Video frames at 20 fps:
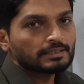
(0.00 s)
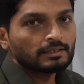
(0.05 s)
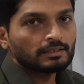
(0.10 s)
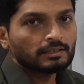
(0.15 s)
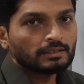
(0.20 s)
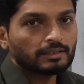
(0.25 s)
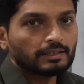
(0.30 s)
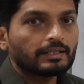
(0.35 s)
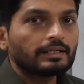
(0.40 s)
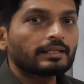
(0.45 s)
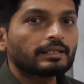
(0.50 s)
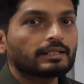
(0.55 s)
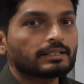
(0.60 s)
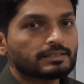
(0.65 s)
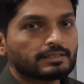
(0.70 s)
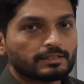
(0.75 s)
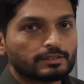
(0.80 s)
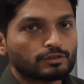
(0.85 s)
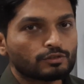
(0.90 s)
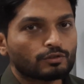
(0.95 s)
in a
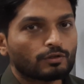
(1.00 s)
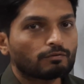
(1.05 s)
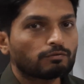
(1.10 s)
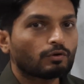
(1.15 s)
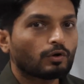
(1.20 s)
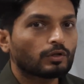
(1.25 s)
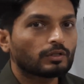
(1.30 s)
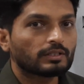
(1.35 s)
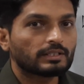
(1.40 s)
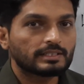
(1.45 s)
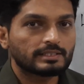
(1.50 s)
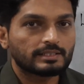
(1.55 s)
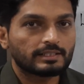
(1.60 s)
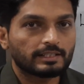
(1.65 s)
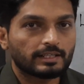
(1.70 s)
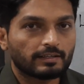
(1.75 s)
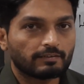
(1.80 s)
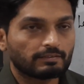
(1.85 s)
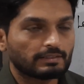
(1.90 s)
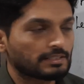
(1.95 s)
intersection of all these
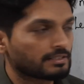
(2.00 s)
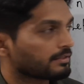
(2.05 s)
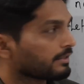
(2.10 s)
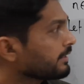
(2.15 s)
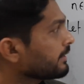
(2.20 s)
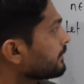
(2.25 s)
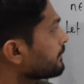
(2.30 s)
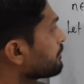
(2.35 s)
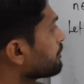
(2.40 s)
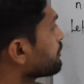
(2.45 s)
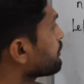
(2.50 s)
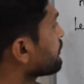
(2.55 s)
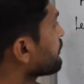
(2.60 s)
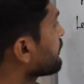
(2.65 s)
intervals, right?